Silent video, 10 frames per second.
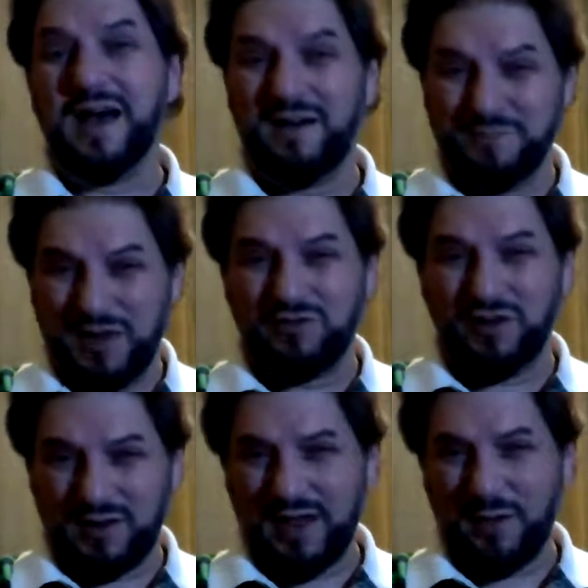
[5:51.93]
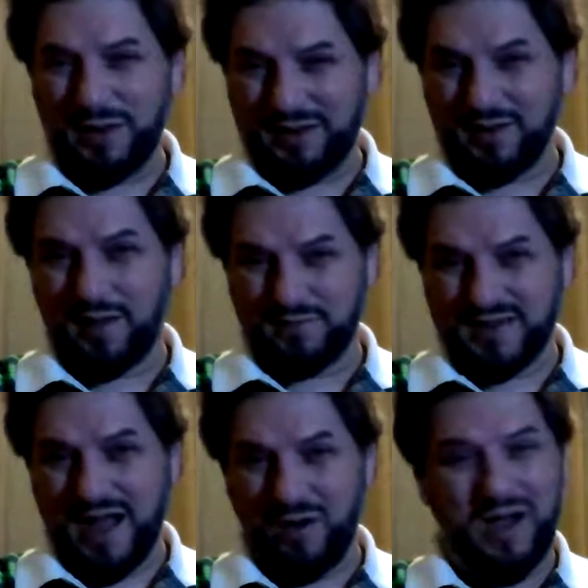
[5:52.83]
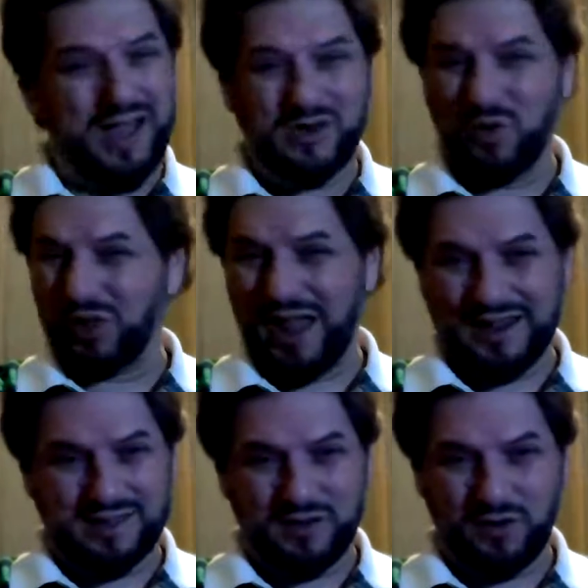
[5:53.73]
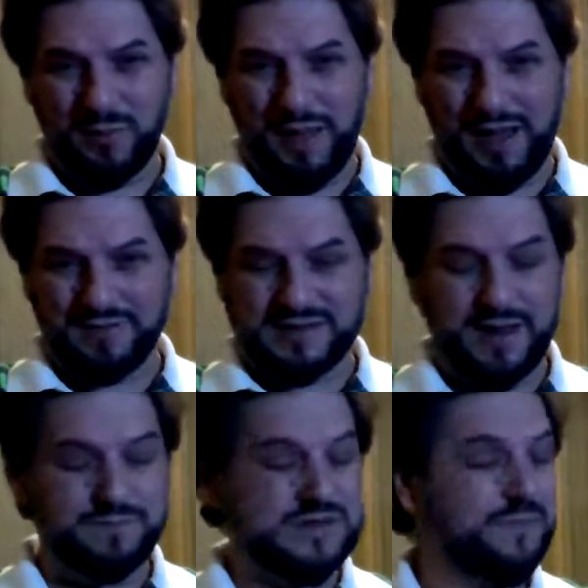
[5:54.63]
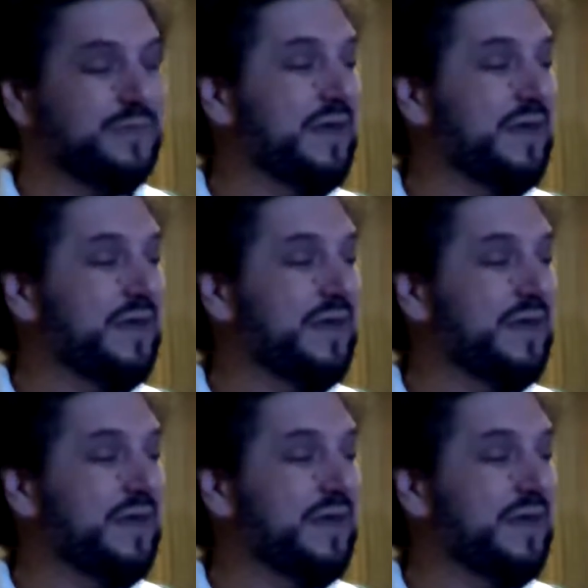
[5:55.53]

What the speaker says: I've mentioned how many times now I don't like the term half steps.